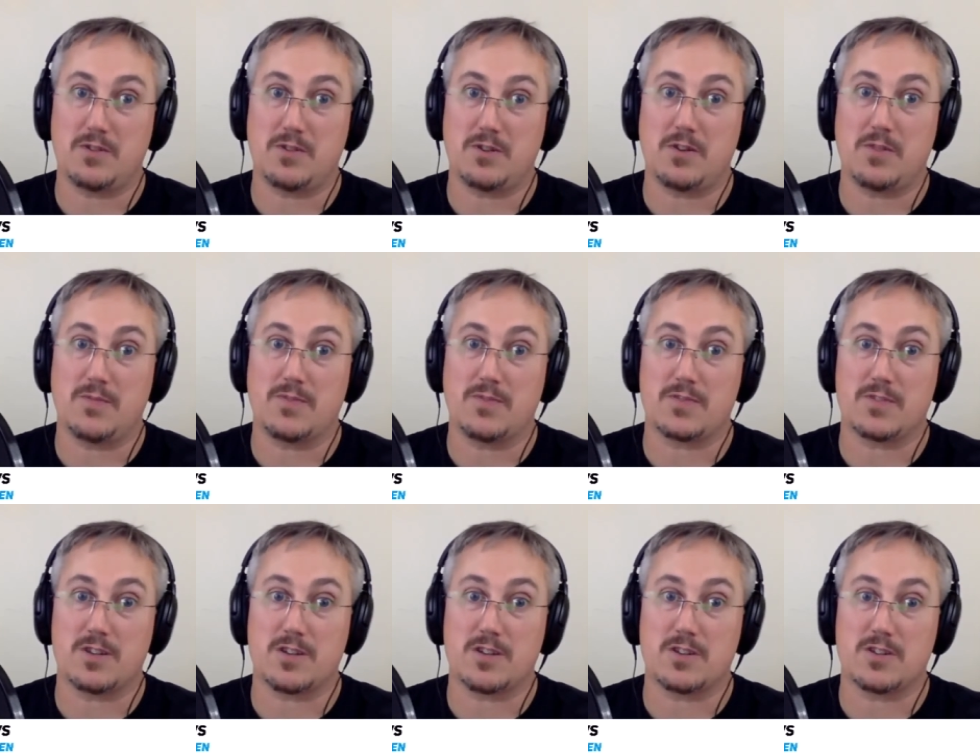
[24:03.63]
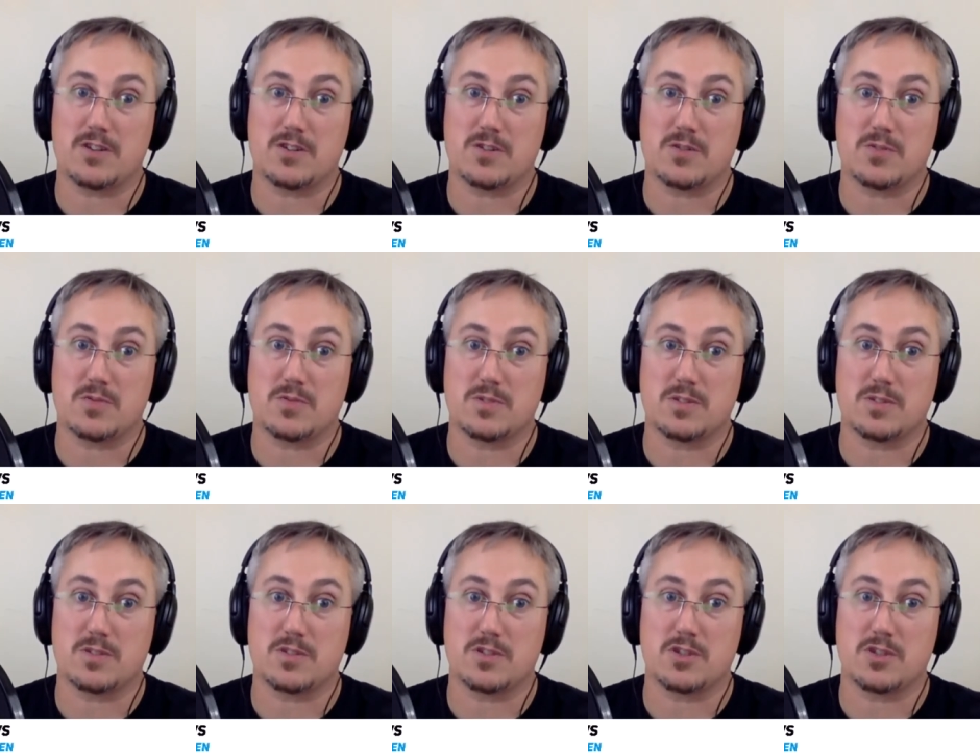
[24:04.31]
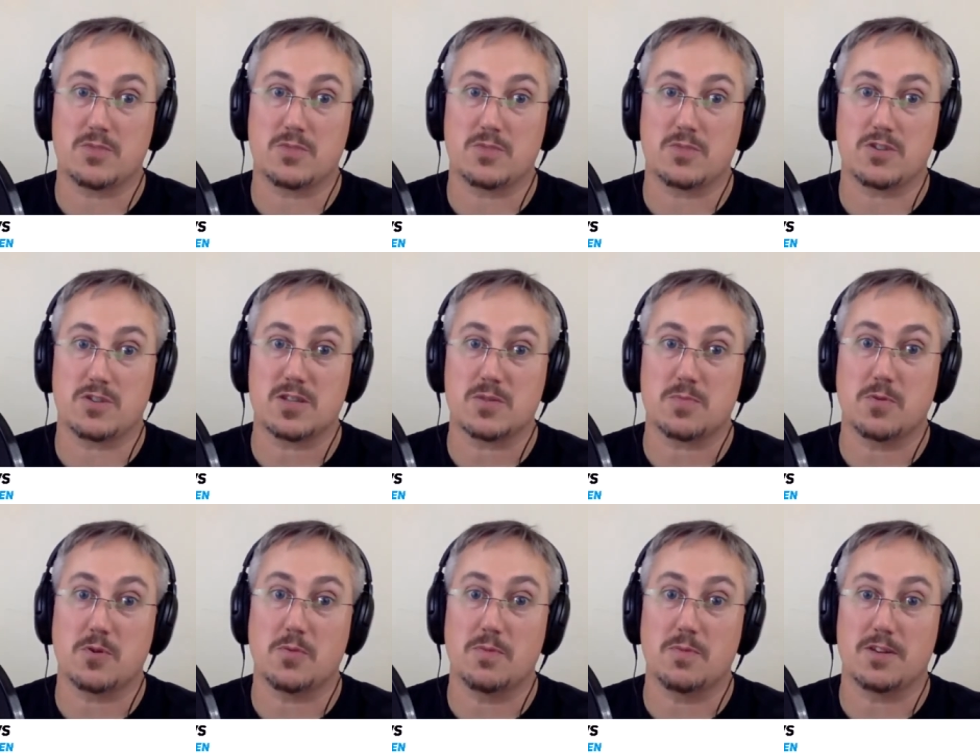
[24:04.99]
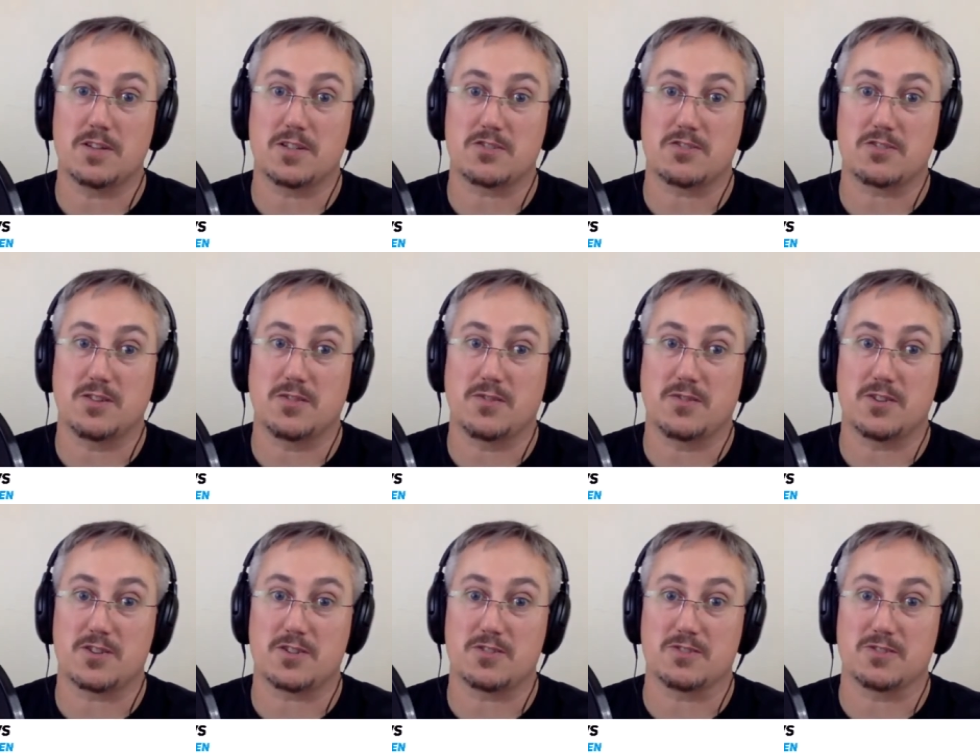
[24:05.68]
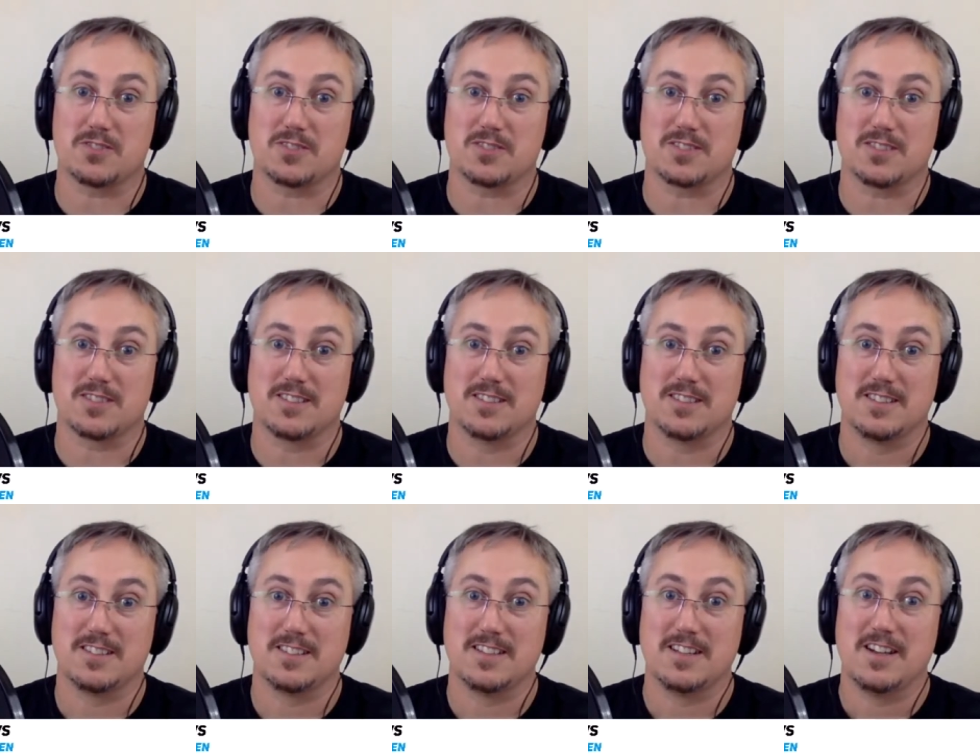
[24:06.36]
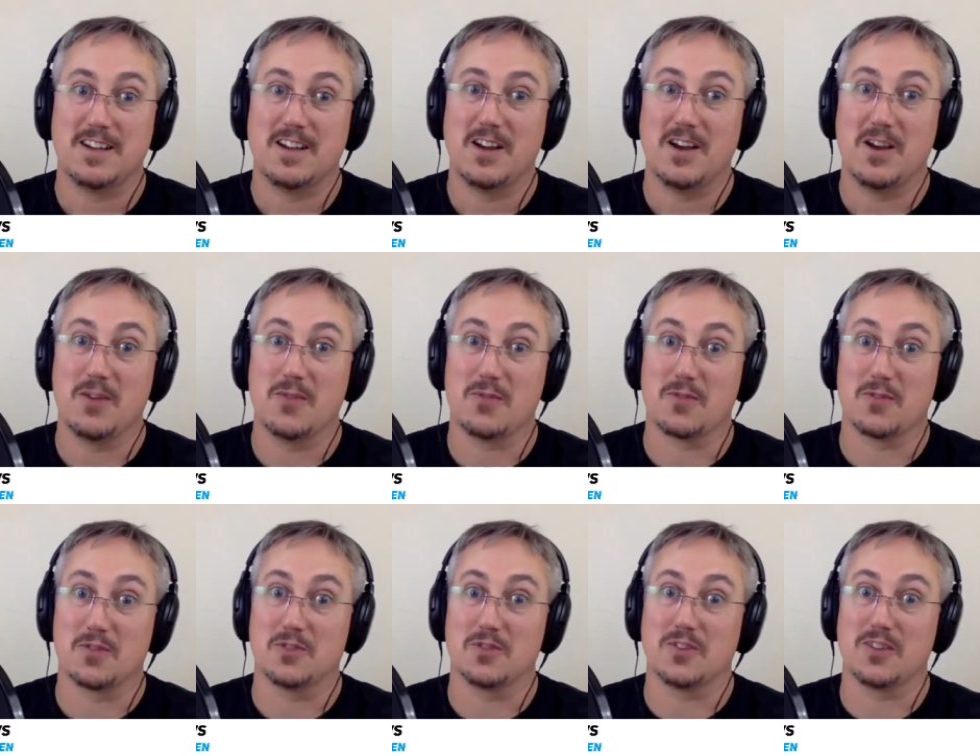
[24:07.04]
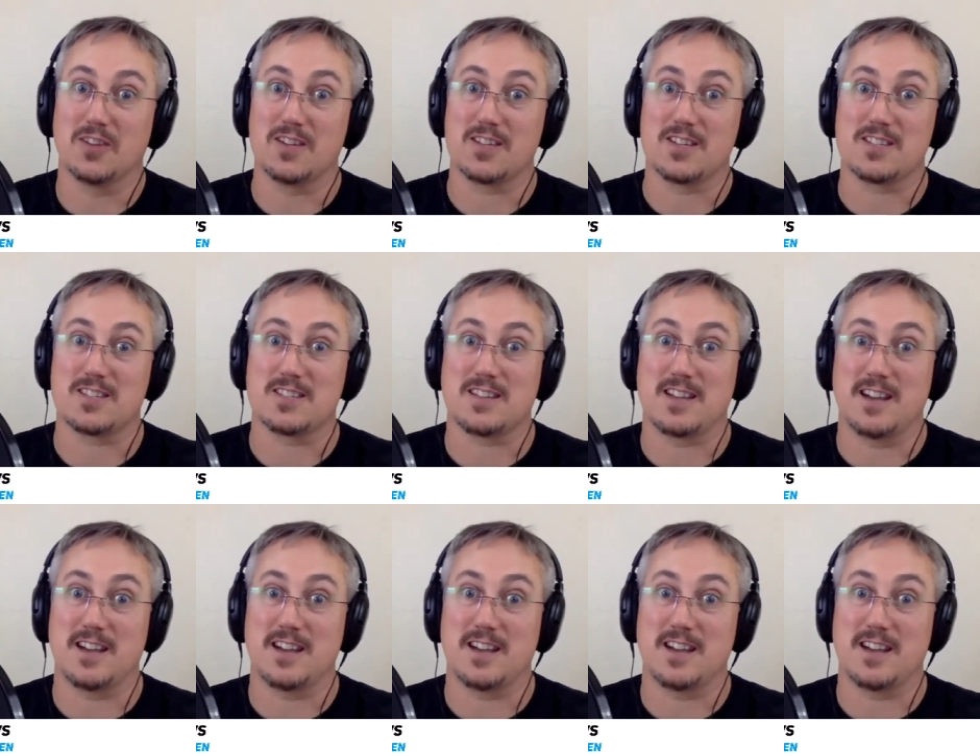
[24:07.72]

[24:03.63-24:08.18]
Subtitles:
conversations with the German Transport Ministry officials over all this.